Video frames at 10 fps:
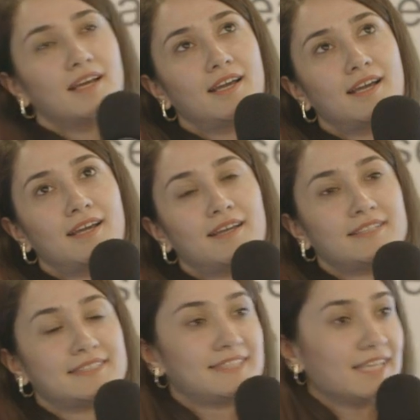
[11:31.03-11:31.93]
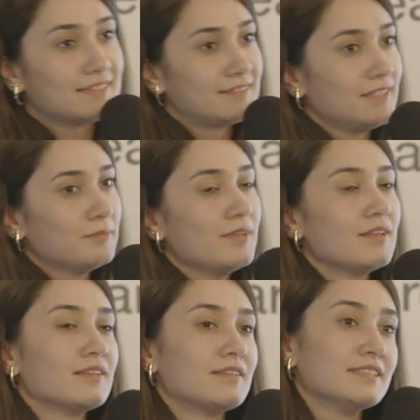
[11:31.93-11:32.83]
CX
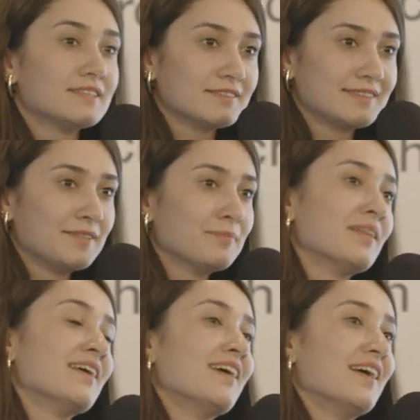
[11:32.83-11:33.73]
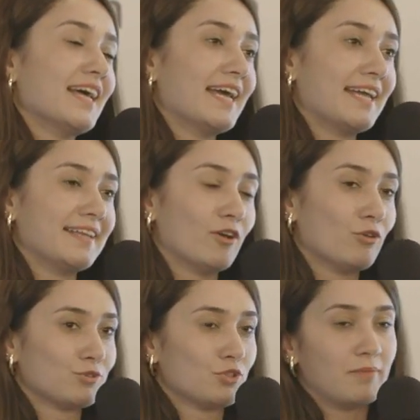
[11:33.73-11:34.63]
team, legal team, and
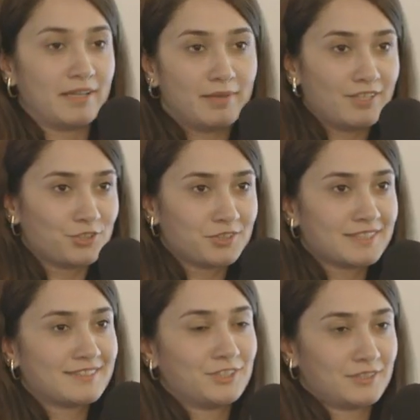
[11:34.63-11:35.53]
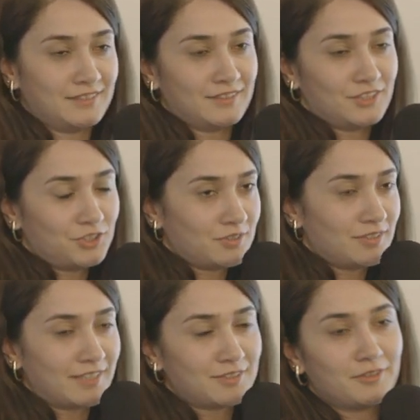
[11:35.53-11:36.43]
also my managers in the
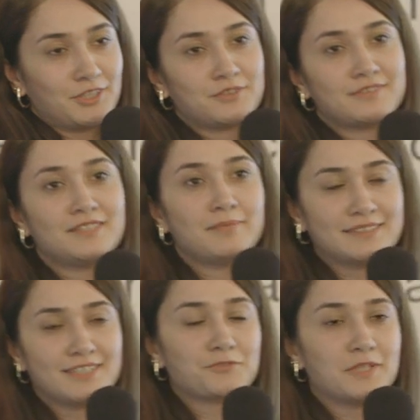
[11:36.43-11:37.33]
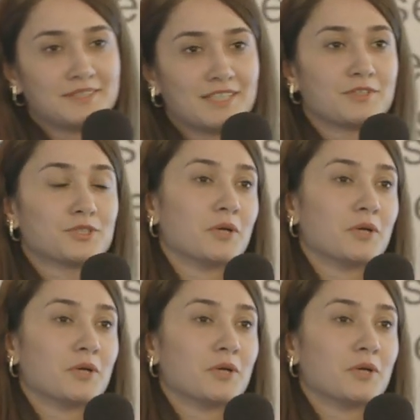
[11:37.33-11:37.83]
digital activation team, etc., etc.